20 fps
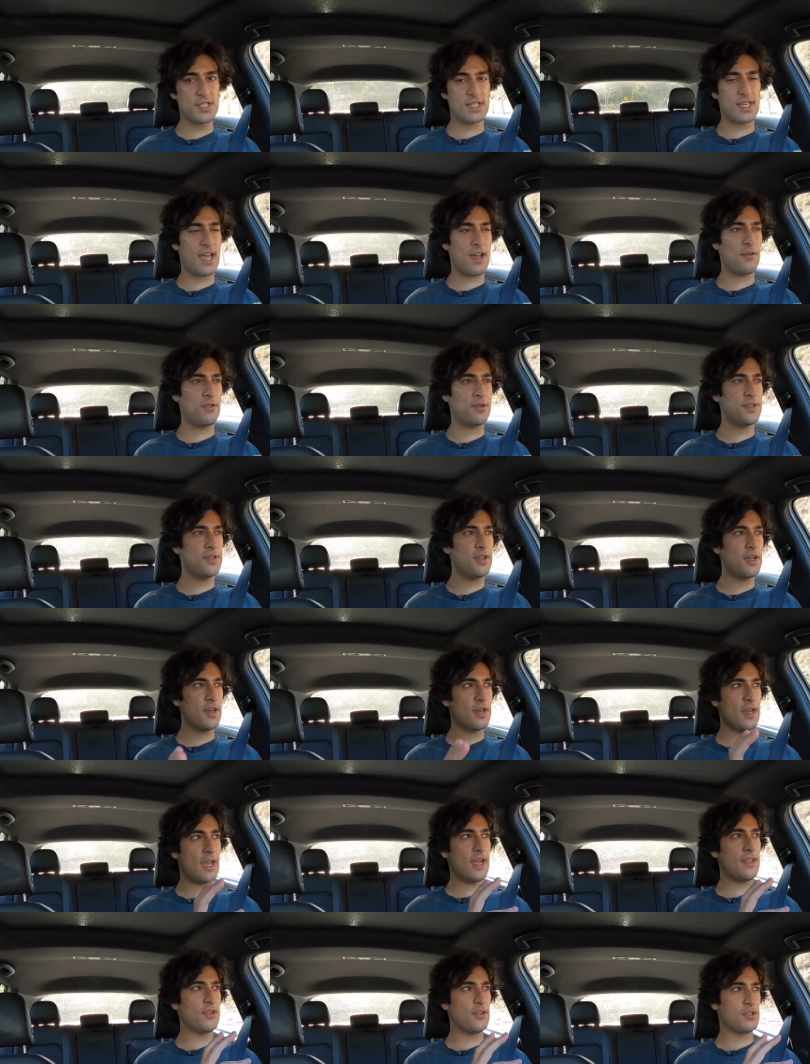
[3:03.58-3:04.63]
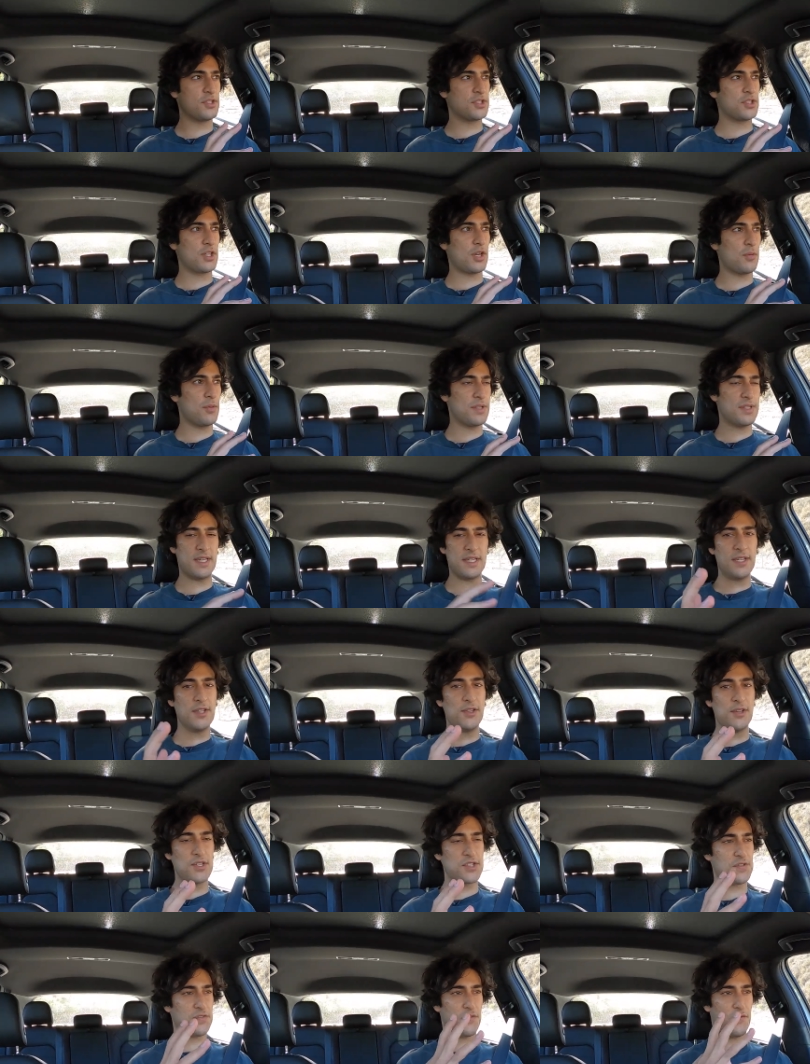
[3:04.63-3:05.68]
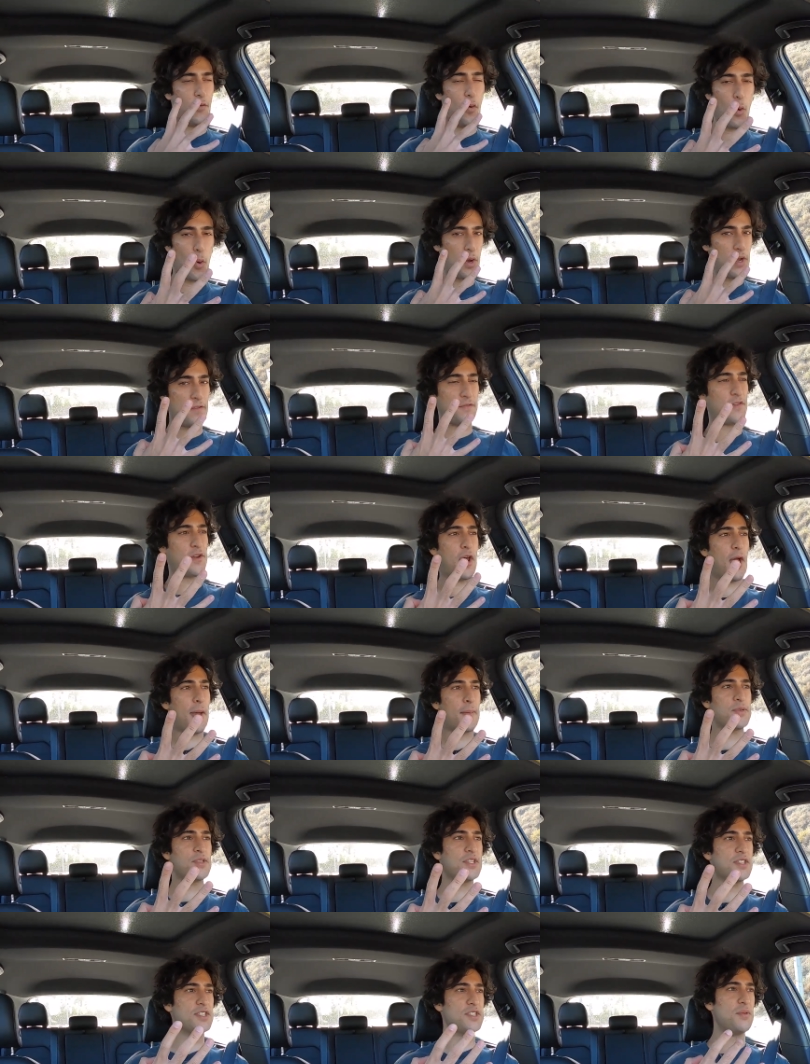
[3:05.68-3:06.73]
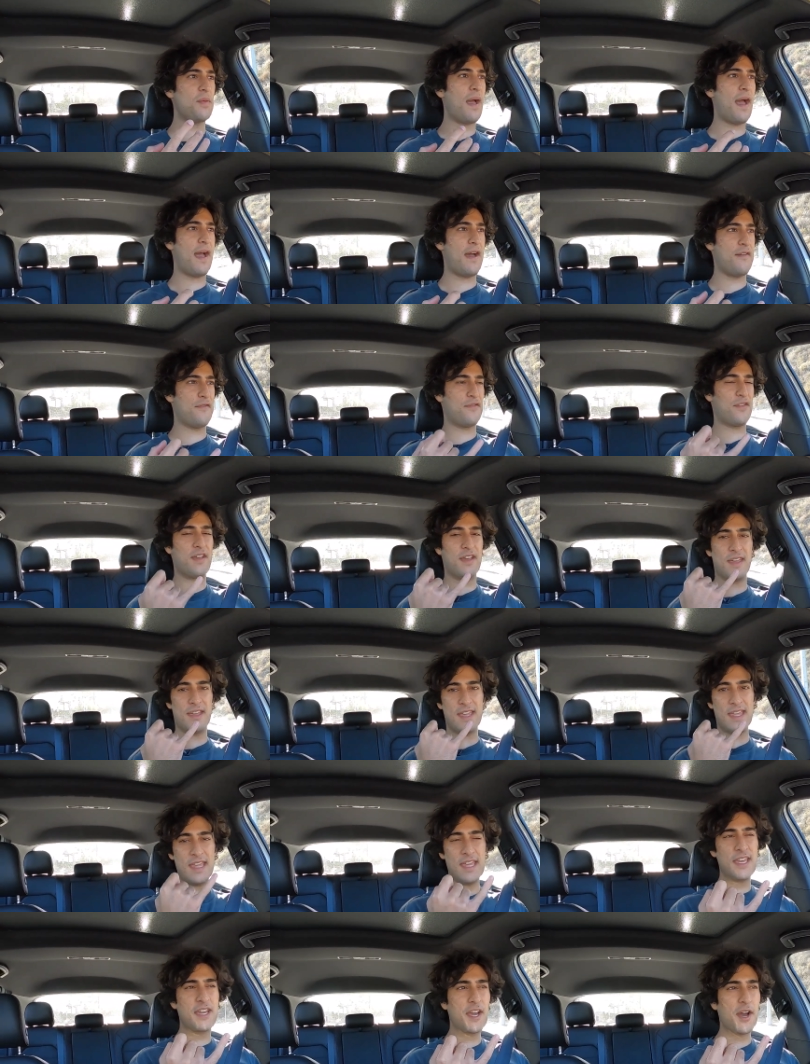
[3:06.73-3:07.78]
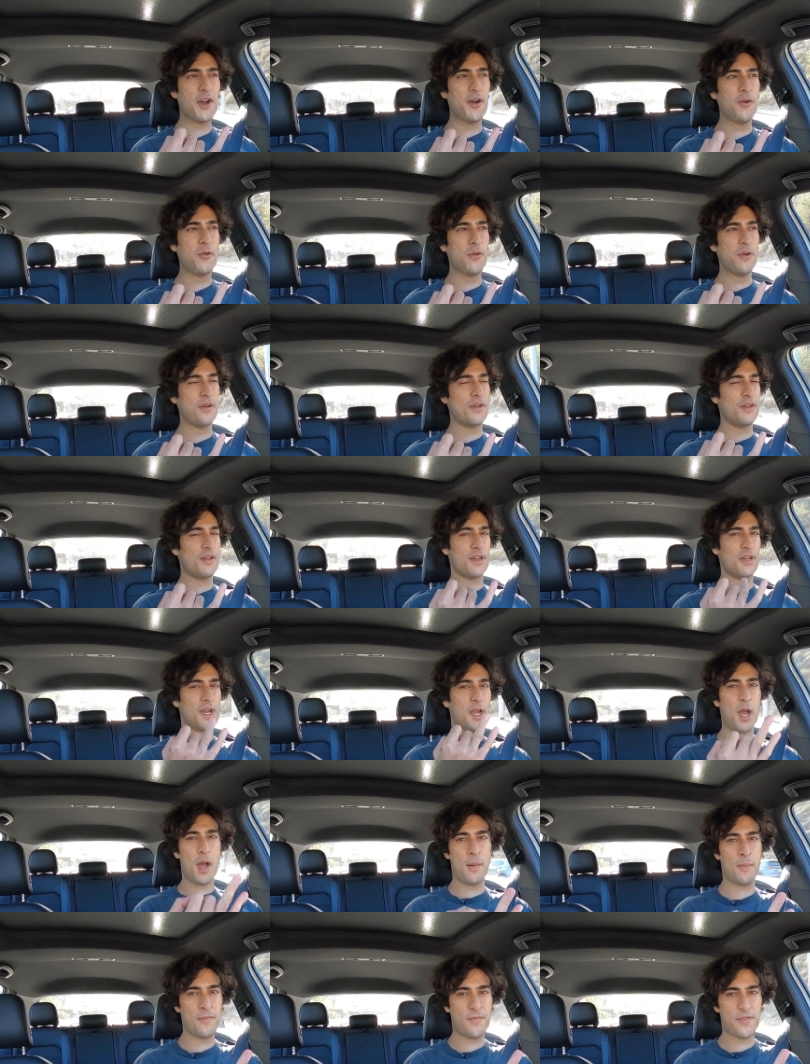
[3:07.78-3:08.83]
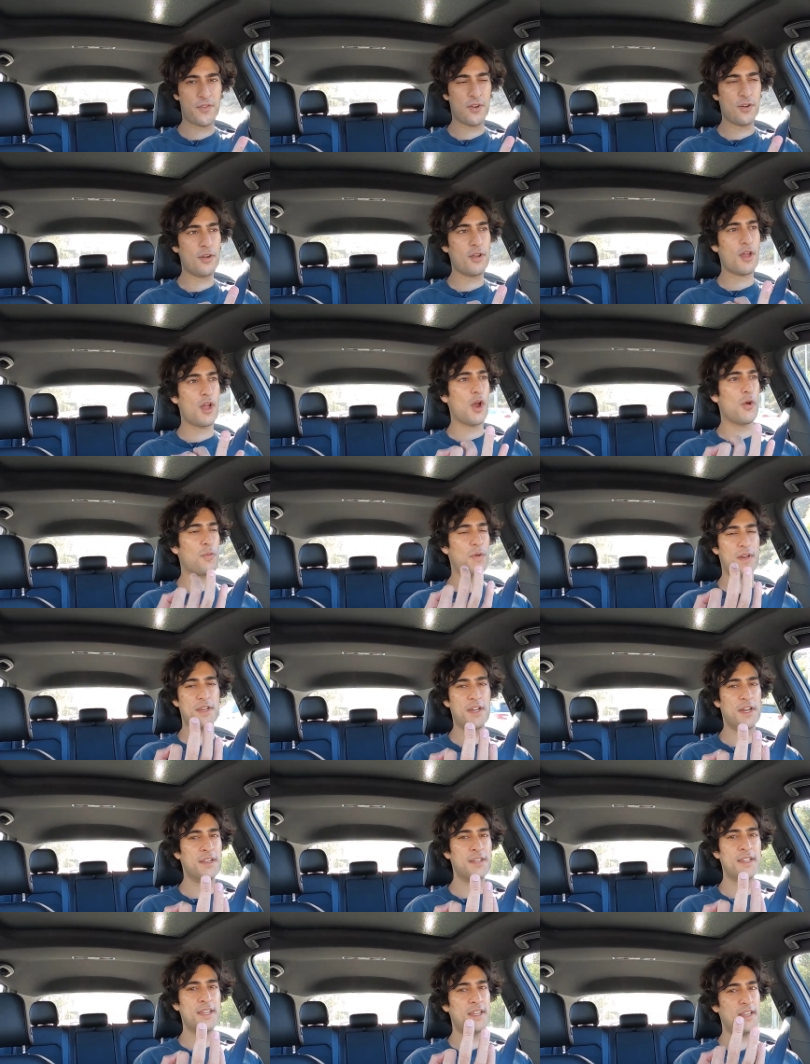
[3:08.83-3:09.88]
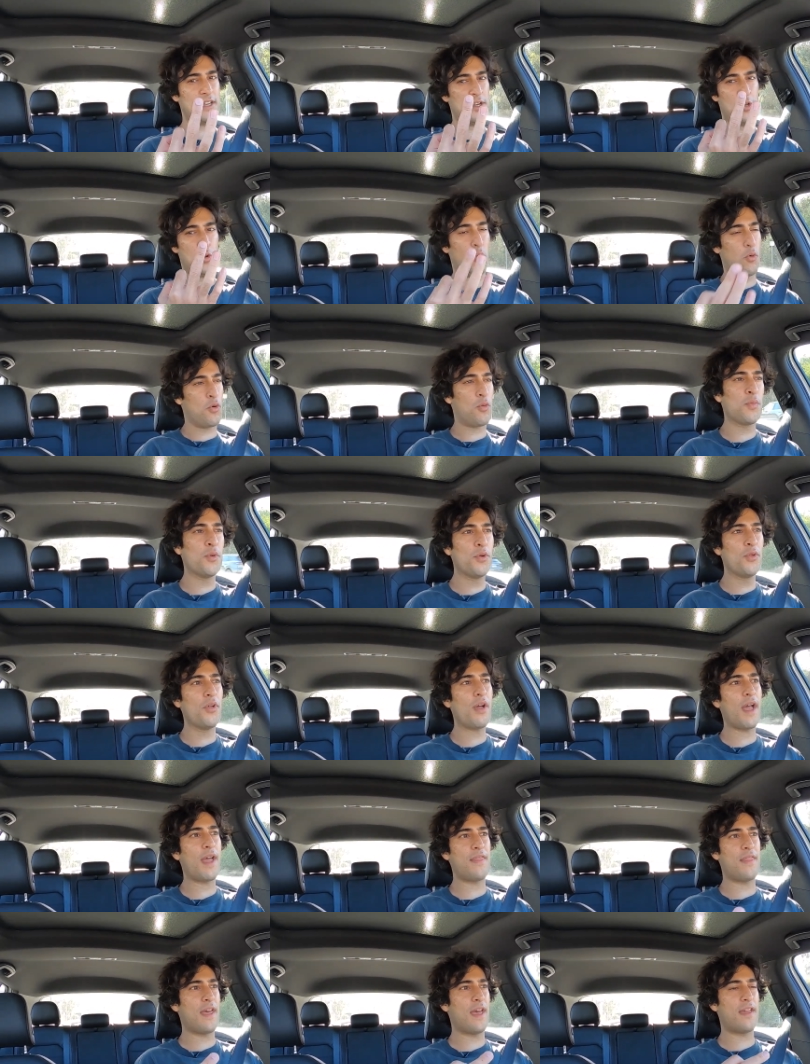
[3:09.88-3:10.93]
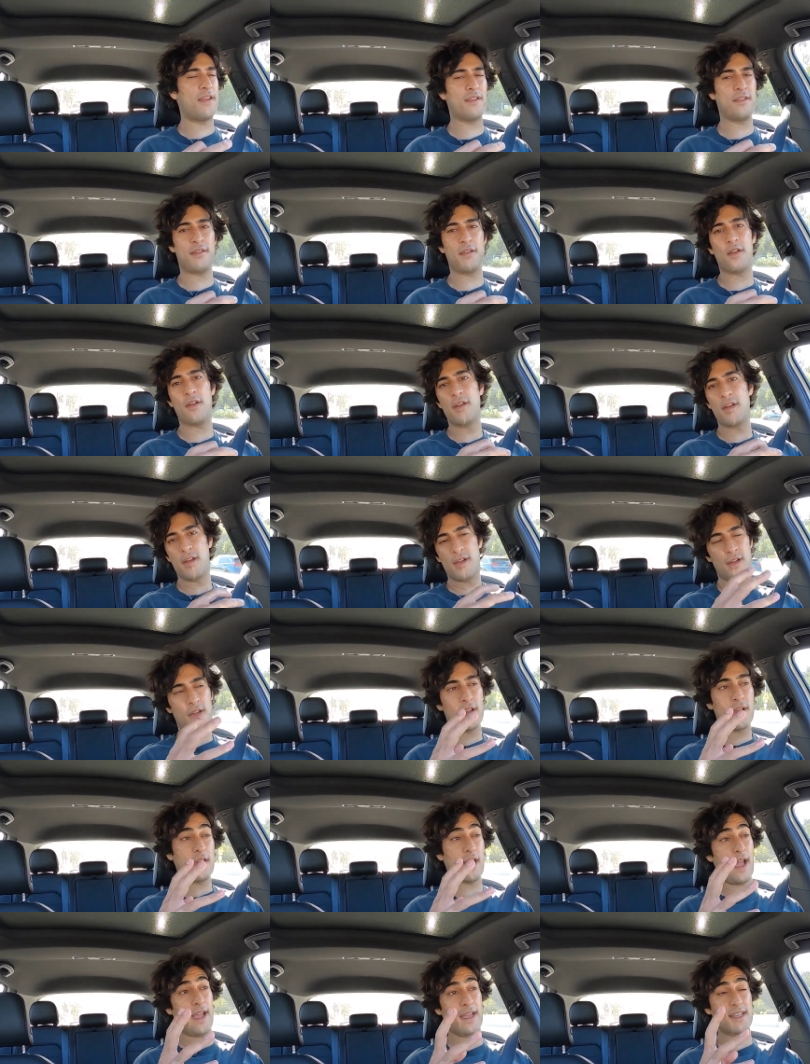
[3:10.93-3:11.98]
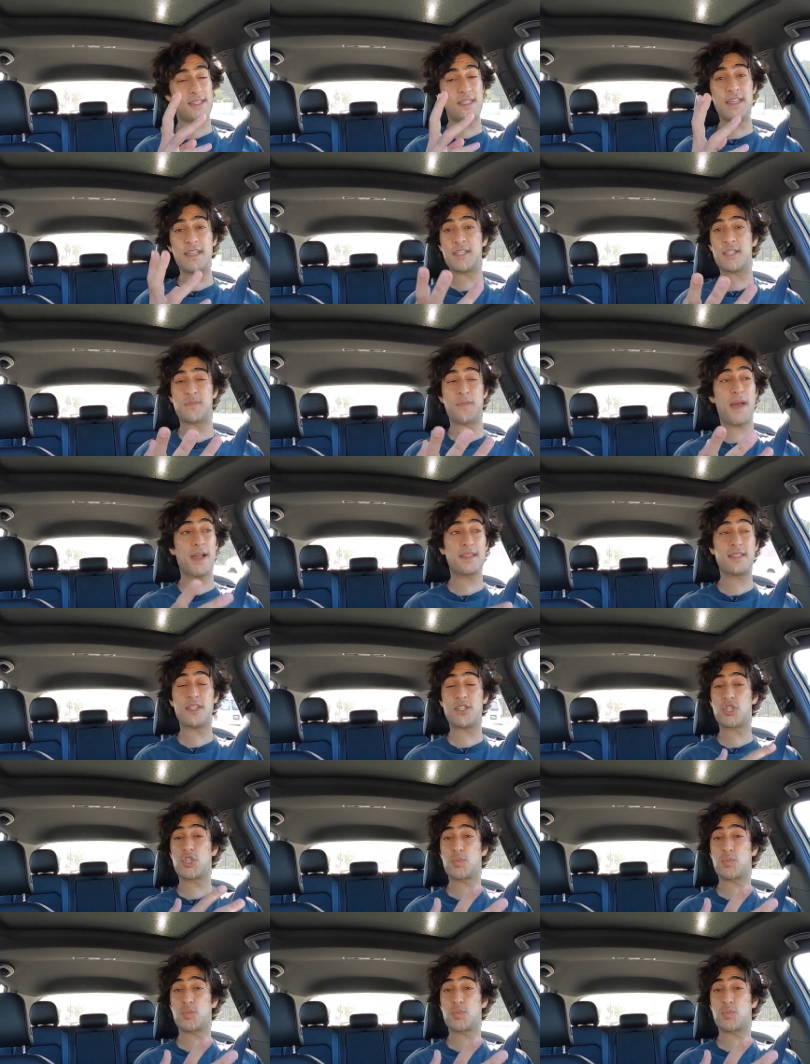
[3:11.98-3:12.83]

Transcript: sound, and there's a ridiculous 4 different options. You have eco, comfort, a redundant normal, and then I guess the expected